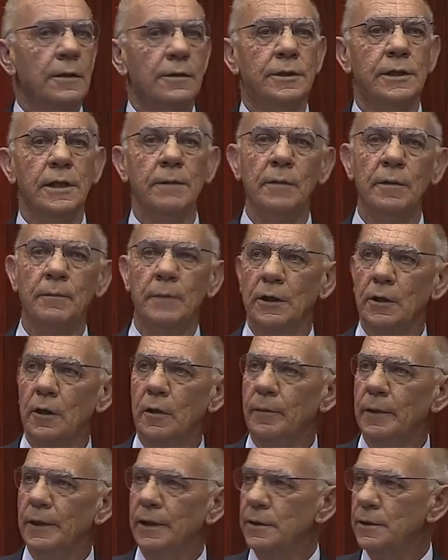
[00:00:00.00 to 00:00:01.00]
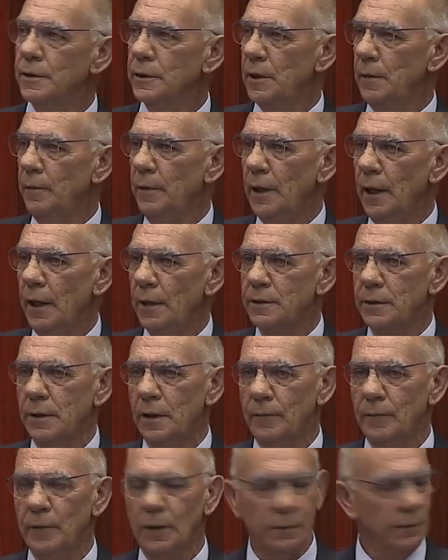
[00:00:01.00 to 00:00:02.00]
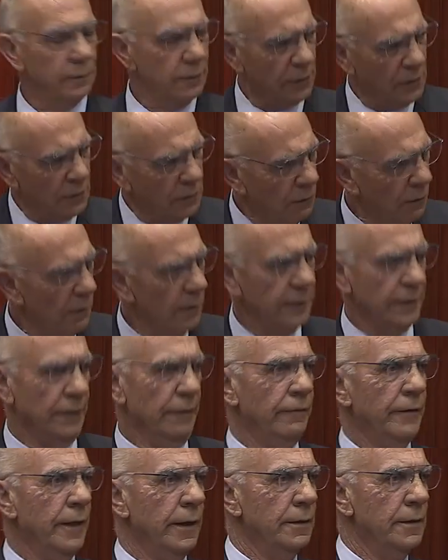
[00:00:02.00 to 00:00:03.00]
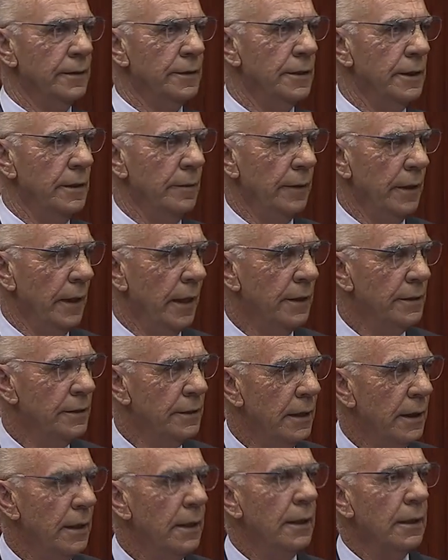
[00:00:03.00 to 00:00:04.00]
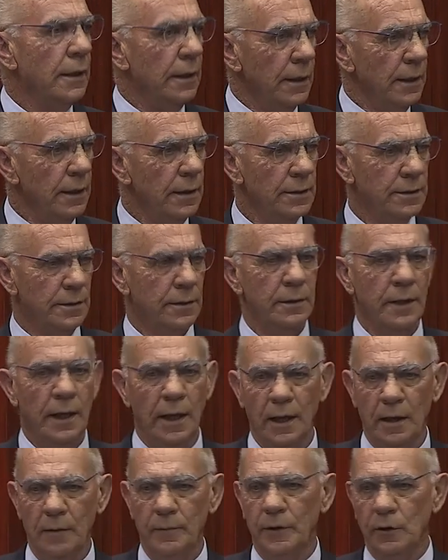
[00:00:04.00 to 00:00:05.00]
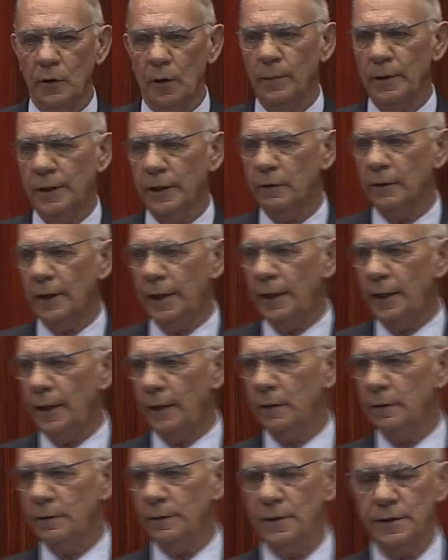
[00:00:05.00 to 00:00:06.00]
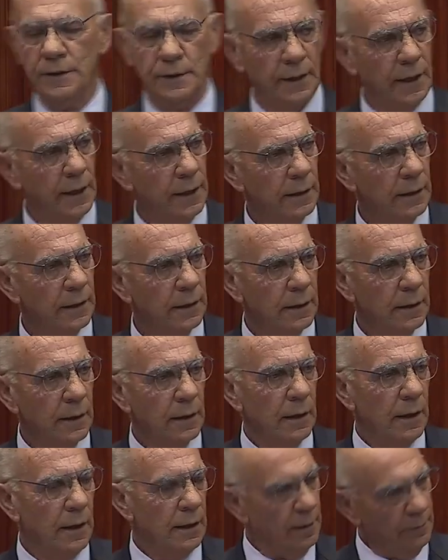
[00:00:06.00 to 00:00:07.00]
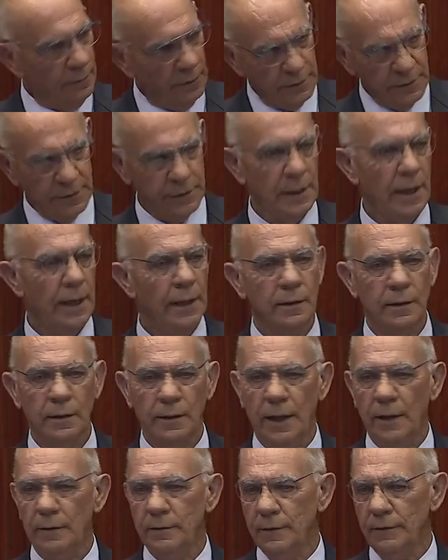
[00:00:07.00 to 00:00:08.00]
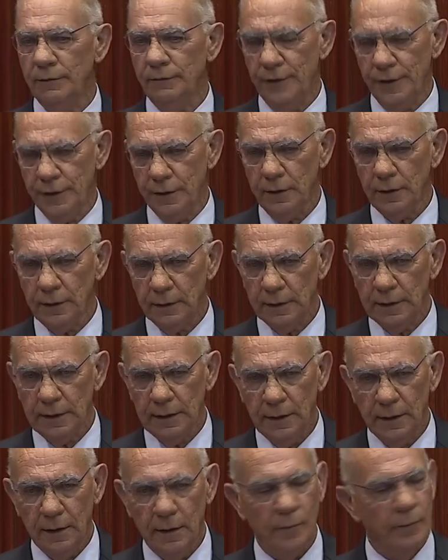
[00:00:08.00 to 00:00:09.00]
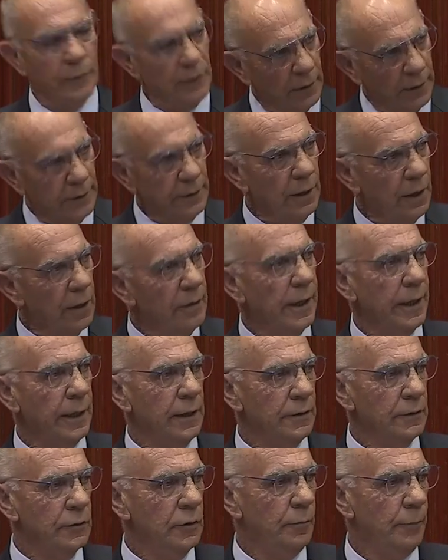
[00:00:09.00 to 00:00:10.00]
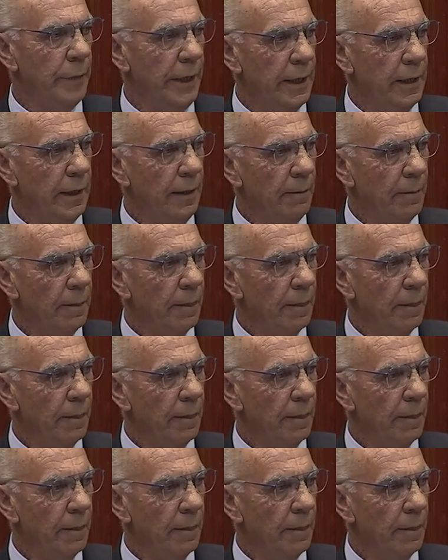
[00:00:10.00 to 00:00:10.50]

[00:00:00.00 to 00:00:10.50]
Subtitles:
similar monopoly in CBH, and I'm not decrying the fact that CBH is our monopoly grain handler in this state, and I'm not saying that they're inefficient, but I know they can do better.